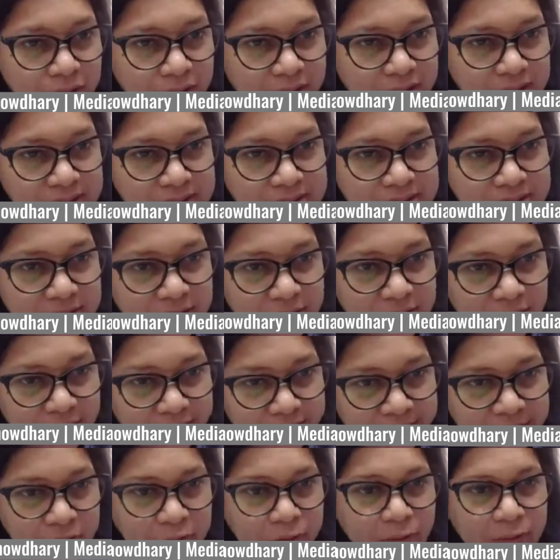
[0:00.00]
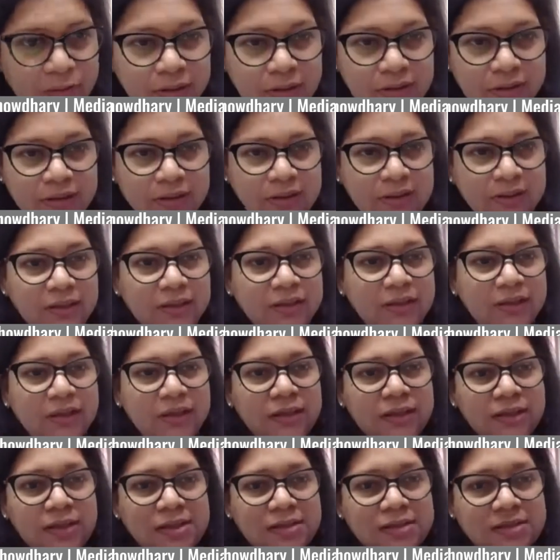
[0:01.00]
headquartered in India.
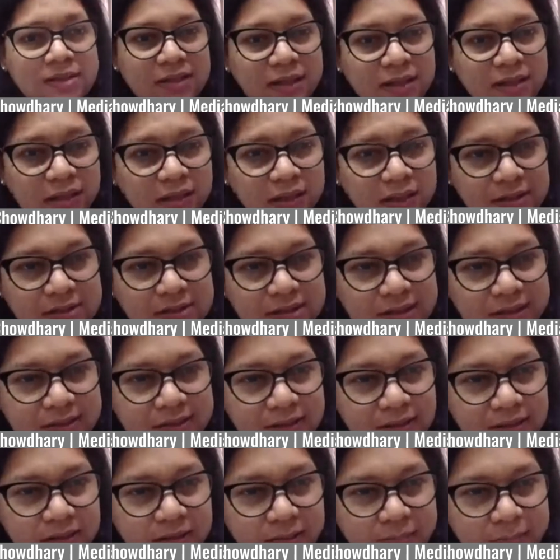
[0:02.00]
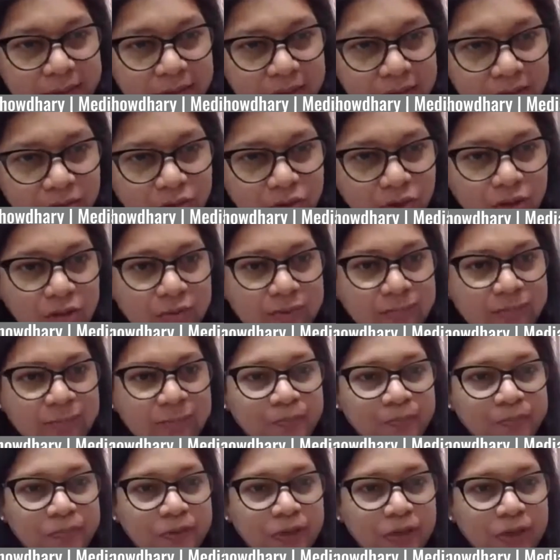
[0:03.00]
He's running his entire Marcom
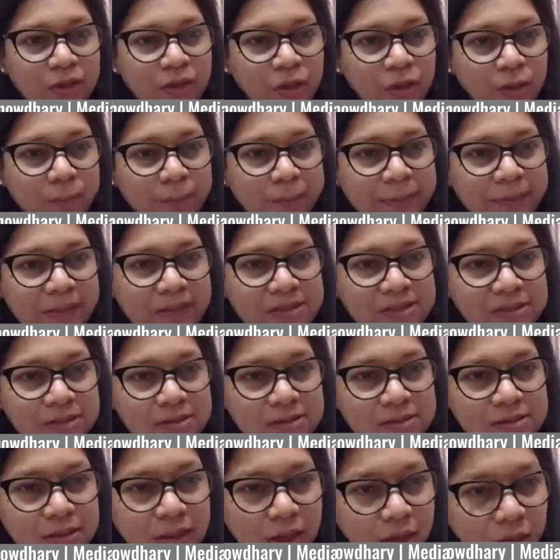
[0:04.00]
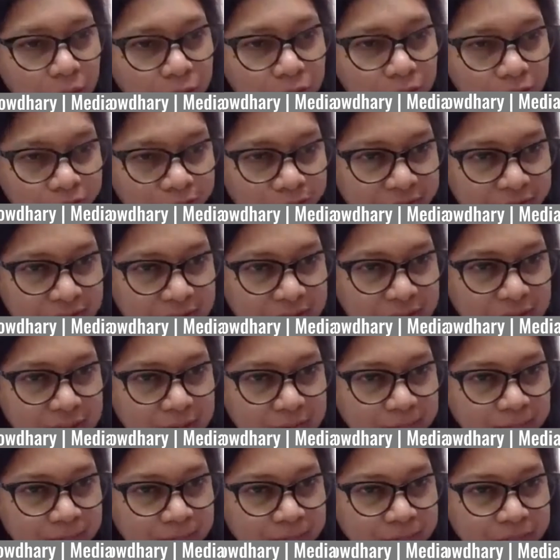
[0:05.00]
operations out of
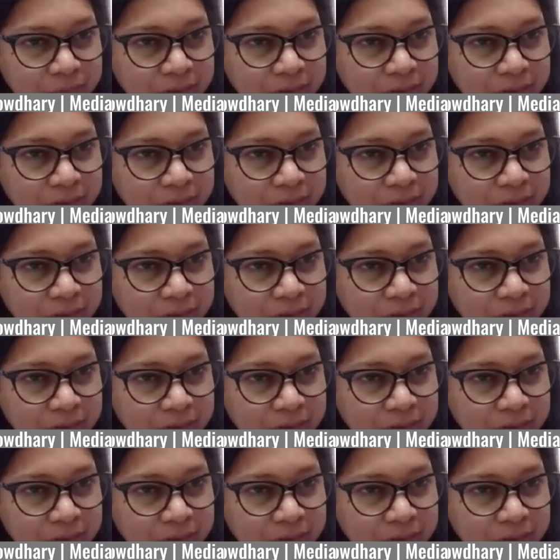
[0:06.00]
India,